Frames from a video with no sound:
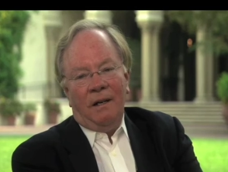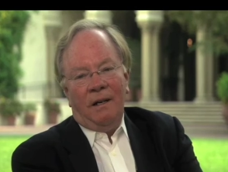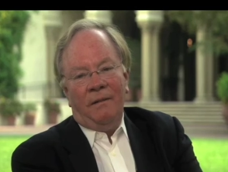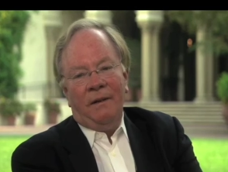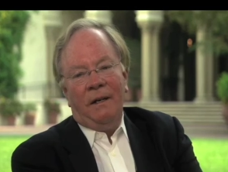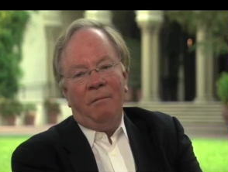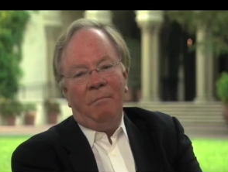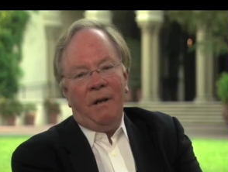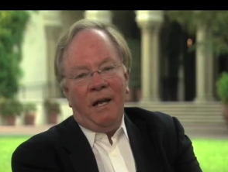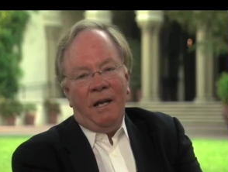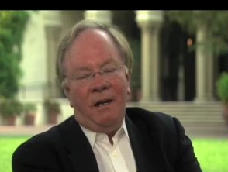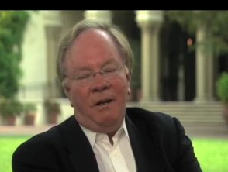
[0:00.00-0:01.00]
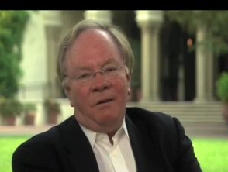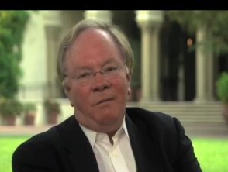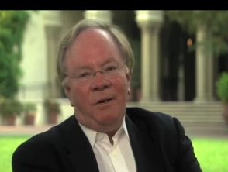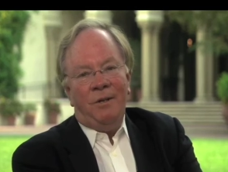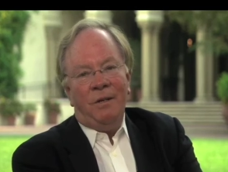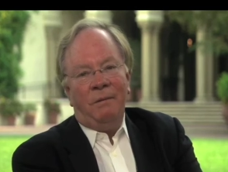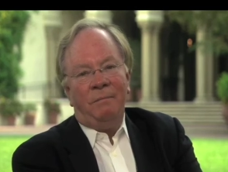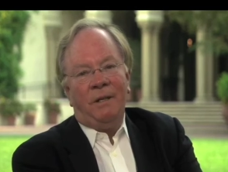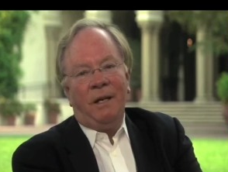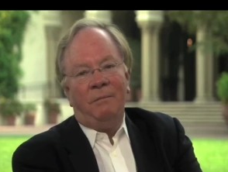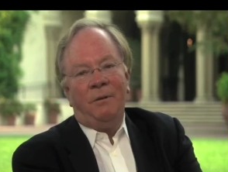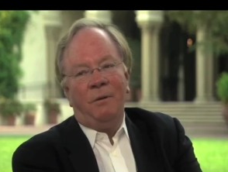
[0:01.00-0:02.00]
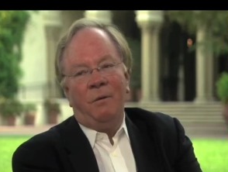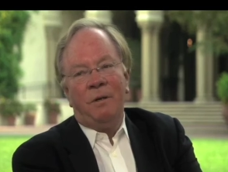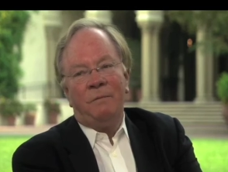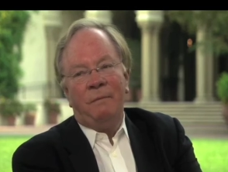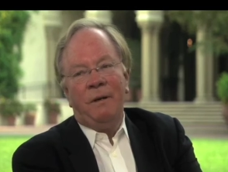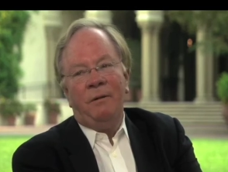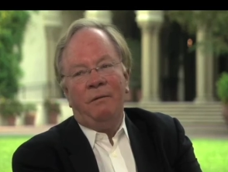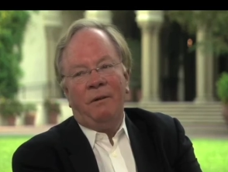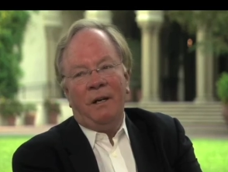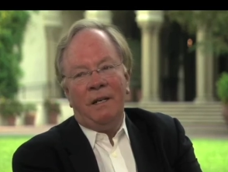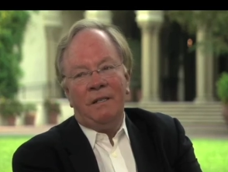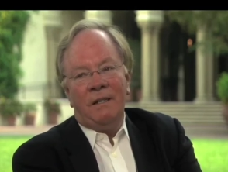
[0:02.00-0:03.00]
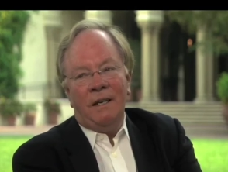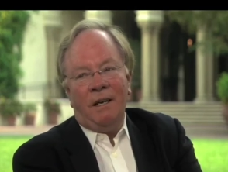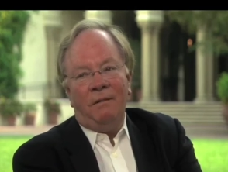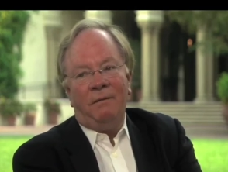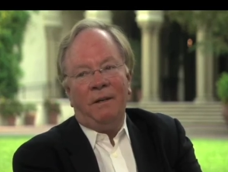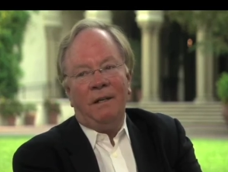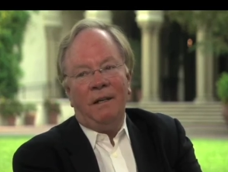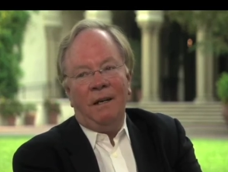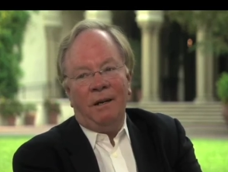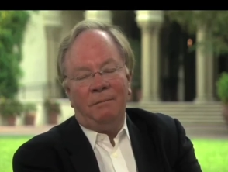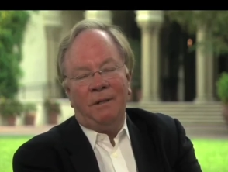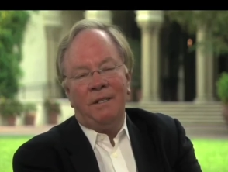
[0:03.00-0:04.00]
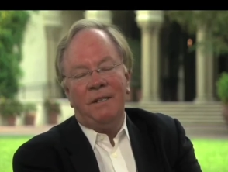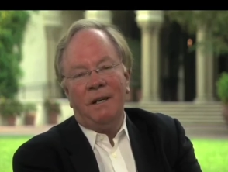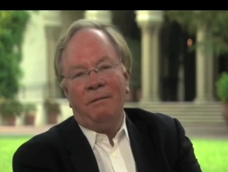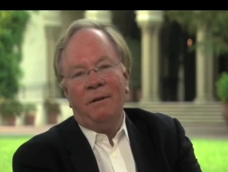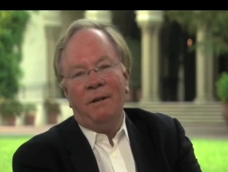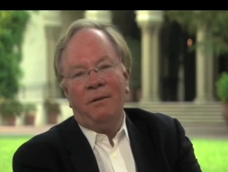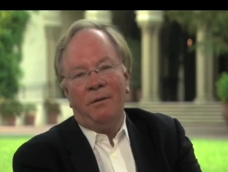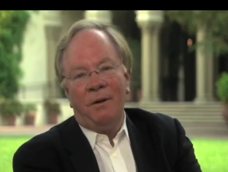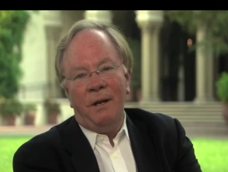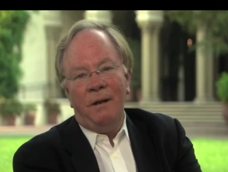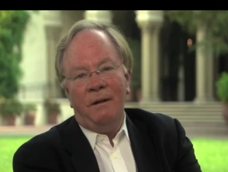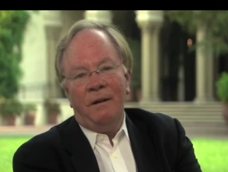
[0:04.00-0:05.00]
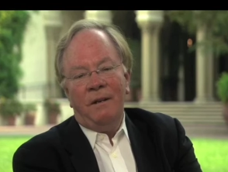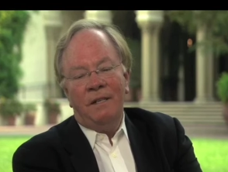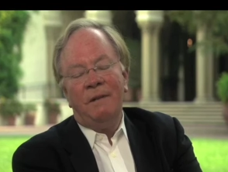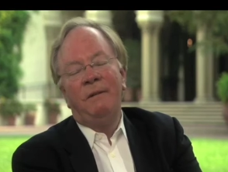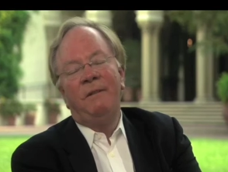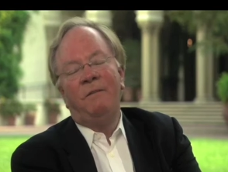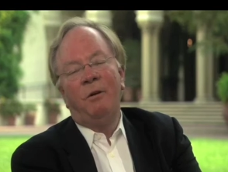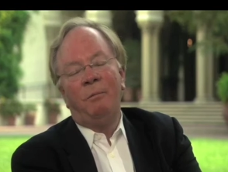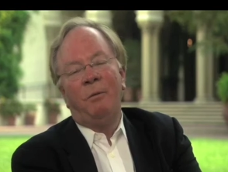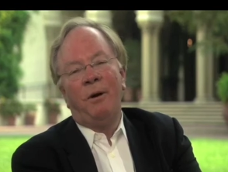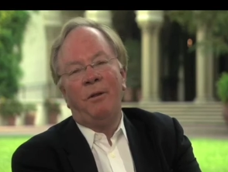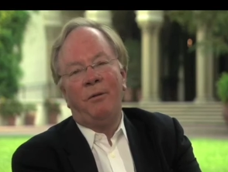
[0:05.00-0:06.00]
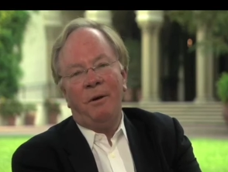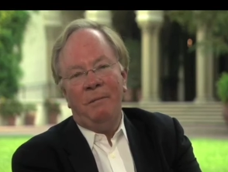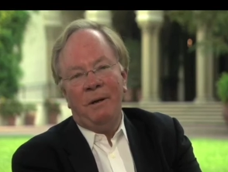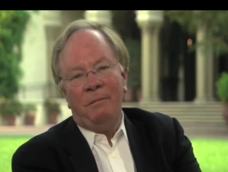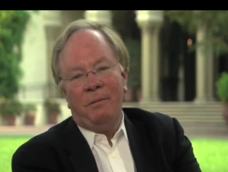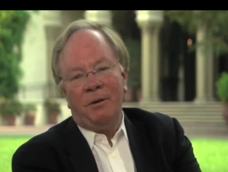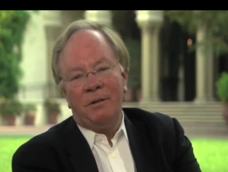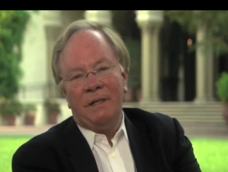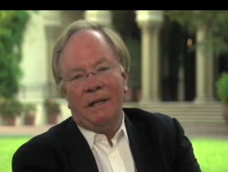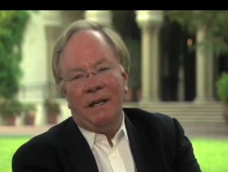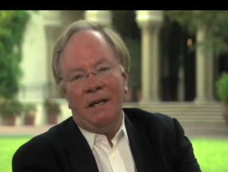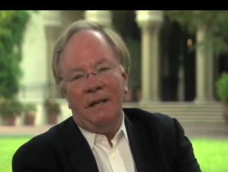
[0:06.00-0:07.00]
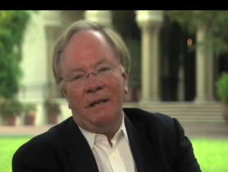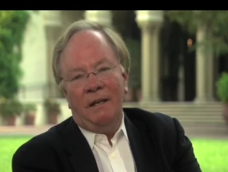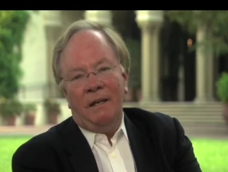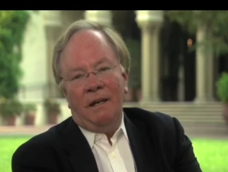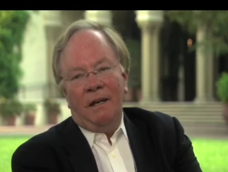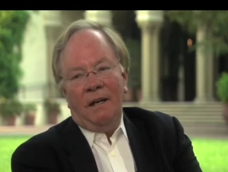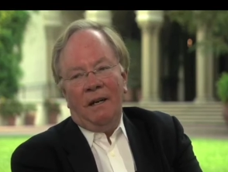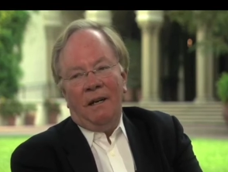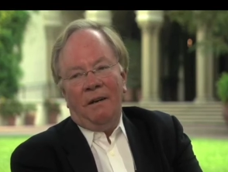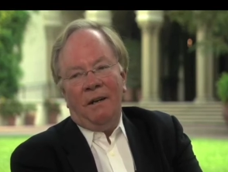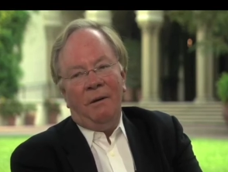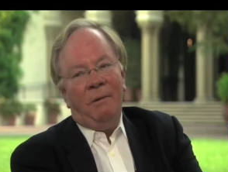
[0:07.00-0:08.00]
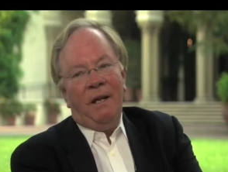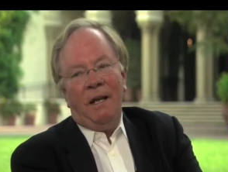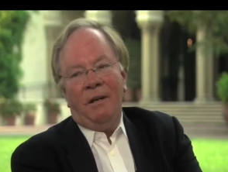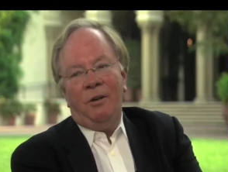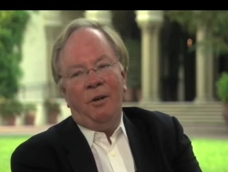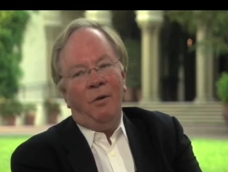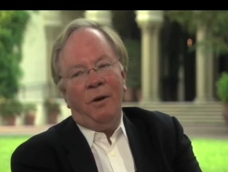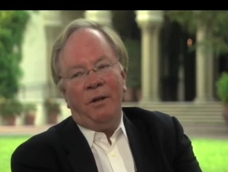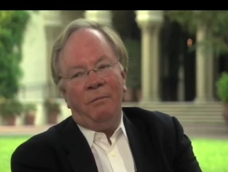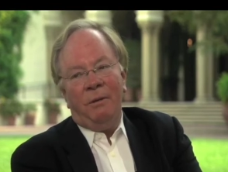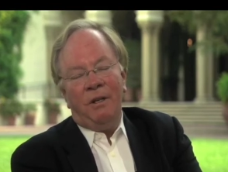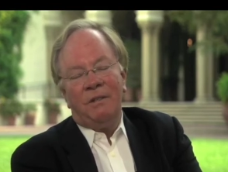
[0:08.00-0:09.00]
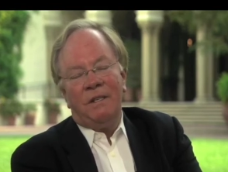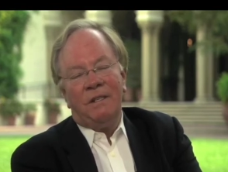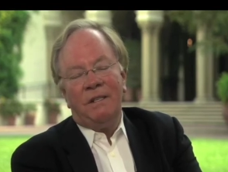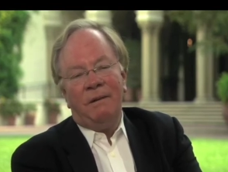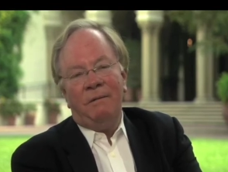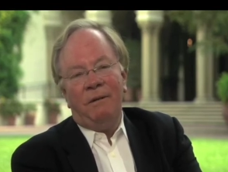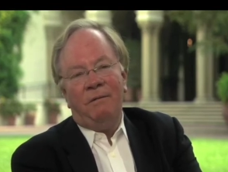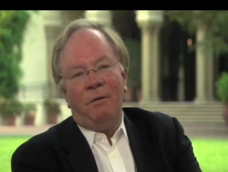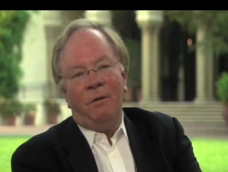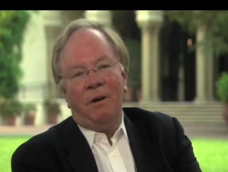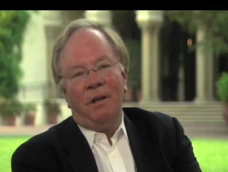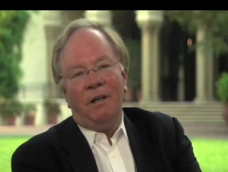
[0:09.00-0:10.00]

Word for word: And then in May, we jumped up to what's been revised now finally up to 73, 74.3 million barrels a day. Then we had two other months at 74,